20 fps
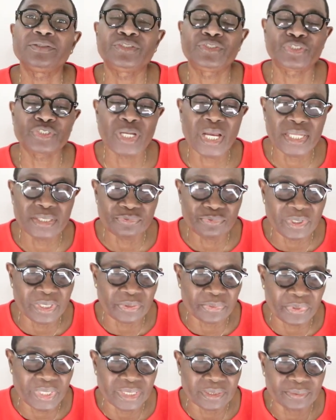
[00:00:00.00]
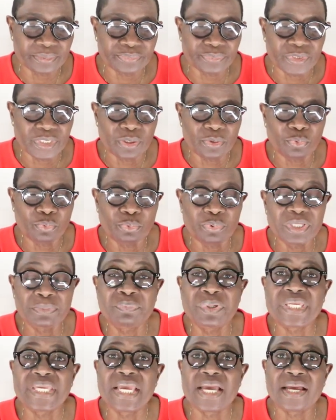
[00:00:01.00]
January. We
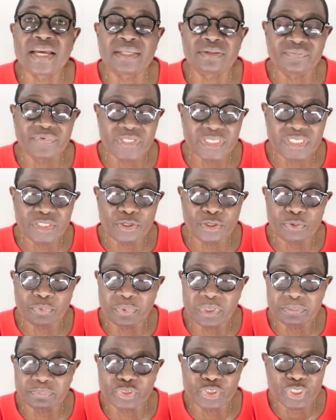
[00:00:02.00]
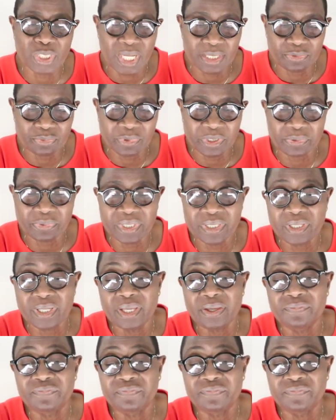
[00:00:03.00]
began the year with January.